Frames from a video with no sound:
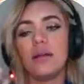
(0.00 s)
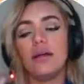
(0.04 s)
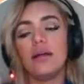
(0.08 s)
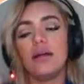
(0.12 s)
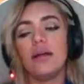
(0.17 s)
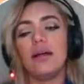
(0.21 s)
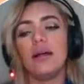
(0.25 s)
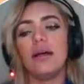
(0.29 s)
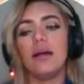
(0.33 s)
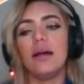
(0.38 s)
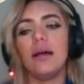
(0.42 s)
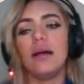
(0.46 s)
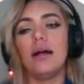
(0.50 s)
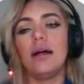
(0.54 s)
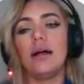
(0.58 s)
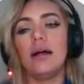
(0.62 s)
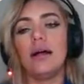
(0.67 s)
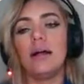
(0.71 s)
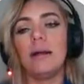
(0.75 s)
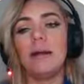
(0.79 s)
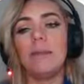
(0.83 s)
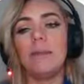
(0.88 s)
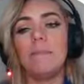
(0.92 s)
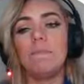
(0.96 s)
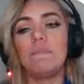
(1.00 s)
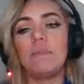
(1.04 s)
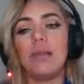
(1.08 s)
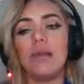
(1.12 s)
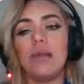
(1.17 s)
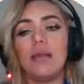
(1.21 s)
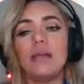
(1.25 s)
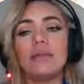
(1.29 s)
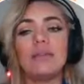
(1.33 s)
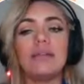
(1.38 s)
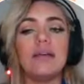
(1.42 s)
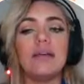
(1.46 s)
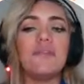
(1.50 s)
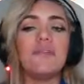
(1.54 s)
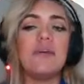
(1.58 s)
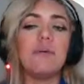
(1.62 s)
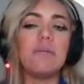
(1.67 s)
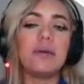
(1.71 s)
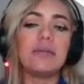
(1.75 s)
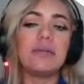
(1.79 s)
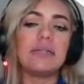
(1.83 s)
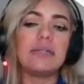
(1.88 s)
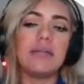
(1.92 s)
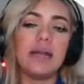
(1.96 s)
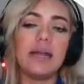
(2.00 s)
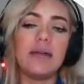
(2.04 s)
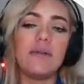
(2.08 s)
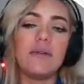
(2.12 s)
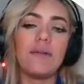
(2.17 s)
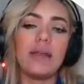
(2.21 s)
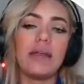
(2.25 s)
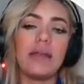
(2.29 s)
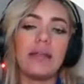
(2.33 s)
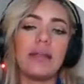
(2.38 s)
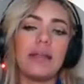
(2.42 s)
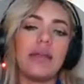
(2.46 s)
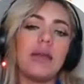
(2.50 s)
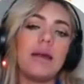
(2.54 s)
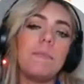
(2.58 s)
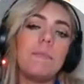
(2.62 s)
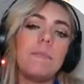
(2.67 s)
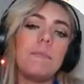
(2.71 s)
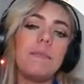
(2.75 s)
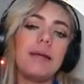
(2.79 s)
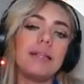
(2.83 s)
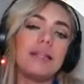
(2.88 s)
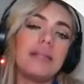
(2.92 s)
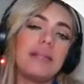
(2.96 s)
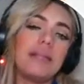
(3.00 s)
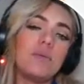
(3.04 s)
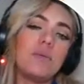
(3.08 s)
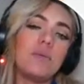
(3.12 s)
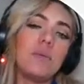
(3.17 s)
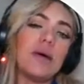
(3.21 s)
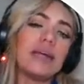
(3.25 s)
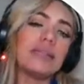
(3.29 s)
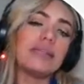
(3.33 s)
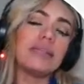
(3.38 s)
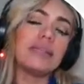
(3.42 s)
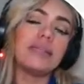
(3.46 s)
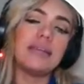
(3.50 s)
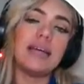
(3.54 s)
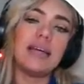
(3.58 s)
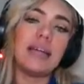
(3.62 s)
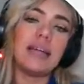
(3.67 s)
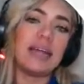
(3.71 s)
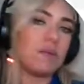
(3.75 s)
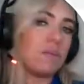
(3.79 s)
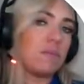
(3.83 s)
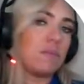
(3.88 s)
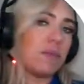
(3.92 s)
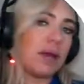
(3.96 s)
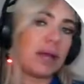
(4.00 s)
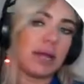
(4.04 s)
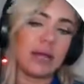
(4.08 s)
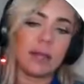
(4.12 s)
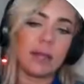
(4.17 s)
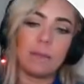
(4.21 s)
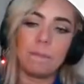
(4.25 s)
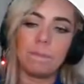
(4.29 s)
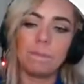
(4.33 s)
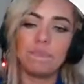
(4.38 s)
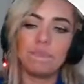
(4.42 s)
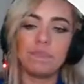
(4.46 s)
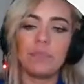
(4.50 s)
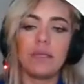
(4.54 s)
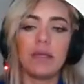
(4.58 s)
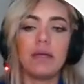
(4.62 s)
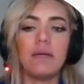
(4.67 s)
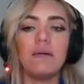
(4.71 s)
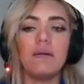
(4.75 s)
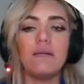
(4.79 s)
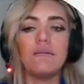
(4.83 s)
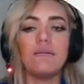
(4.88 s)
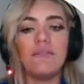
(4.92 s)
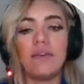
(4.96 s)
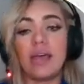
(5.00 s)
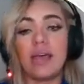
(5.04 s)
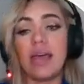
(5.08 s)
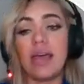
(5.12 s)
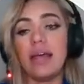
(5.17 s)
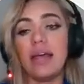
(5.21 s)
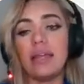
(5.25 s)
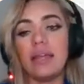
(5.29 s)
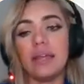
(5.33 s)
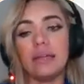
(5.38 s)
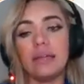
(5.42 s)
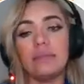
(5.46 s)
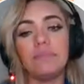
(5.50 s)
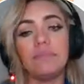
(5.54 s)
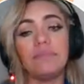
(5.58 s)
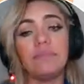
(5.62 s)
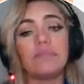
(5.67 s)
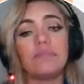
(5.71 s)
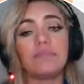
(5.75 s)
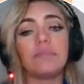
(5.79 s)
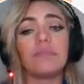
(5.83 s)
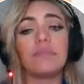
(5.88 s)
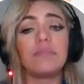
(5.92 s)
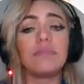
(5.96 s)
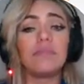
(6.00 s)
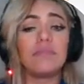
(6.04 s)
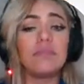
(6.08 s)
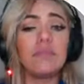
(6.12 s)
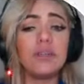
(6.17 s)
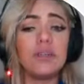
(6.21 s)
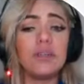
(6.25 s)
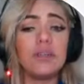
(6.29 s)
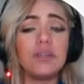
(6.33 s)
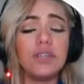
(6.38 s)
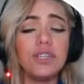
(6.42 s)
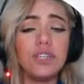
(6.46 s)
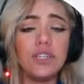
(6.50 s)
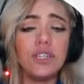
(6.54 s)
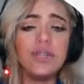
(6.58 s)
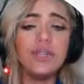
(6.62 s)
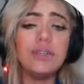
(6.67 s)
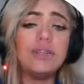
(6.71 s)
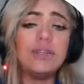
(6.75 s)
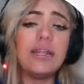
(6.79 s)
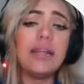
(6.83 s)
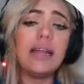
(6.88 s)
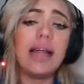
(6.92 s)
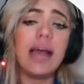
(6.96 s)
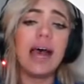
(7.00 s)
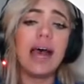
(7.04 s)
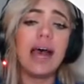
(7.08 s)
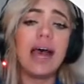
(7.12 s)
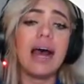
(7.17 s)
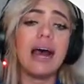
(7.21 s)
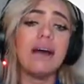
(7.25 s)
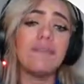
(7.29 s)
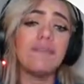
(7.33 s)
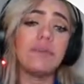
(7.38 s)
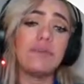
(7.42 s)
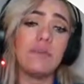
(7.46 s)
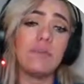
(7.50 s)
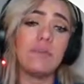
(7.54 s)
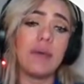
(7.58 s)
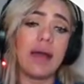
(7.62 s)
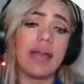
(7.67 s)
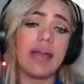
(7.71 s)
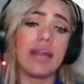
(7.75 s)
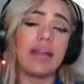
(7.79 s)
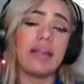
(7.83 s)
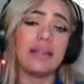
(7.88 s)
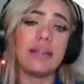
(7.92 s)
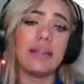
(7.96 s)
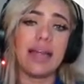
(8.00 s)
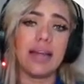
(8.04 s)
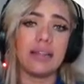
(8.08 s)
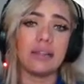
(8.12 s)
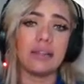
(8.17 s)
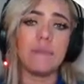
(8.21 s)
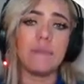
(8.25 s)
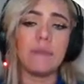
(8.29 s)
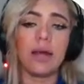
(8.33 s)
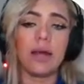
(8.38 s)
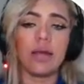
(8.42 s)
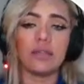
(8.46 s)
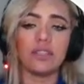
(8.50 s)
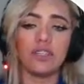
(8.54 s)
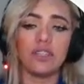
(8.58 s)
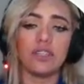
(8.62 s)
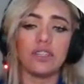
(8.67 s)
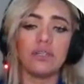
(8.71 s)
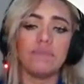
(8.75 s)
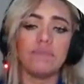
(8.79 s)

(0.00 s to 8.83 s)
uh, something wasn't a good idea, but it was done anyway. Vanda shouldn't have waited that much.